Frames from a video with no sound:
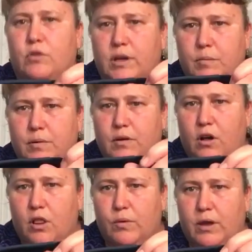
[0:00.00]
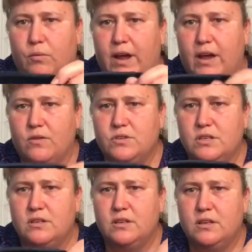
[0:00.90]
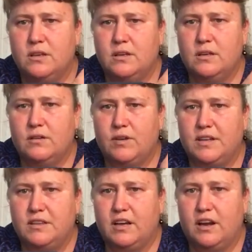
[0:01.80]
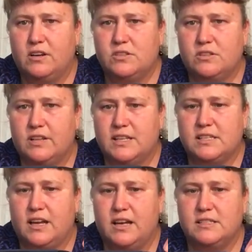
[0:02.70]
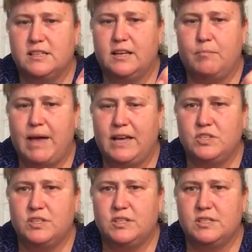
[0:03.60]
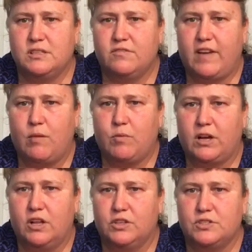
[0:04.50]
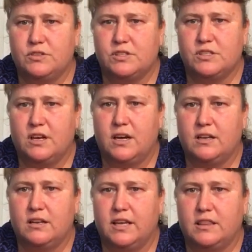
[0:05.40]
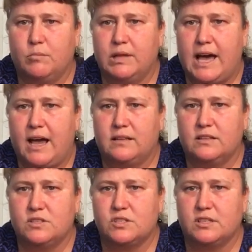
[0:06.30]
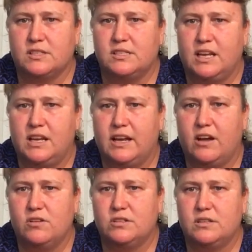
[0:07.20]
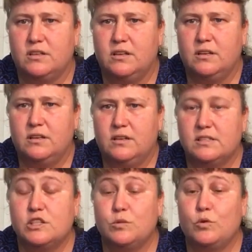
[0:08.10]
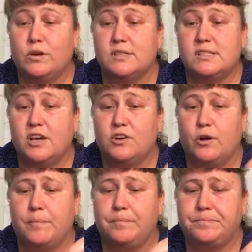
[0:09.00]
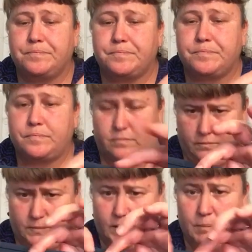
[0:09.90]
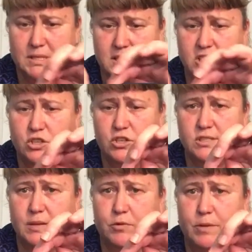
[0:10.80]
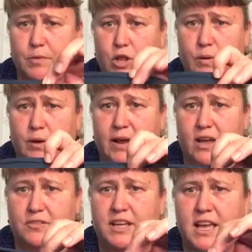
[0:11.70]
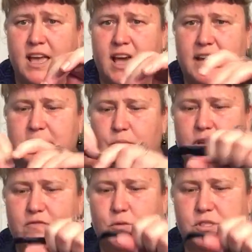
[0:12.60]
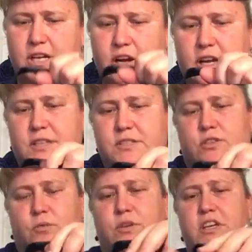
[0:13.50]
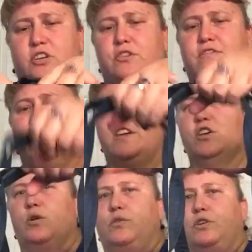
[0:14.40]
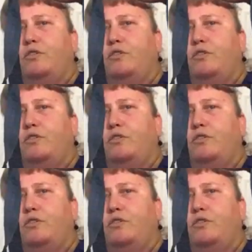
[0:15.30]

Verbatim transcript: grip all the way around right there, so that's nice. And it matches the fabric color, so it's not like the black that's just gonna stand out. It's a little more subtle, but still no slip grip all the way around. And it's a reinforced area, so it's a really good feel when you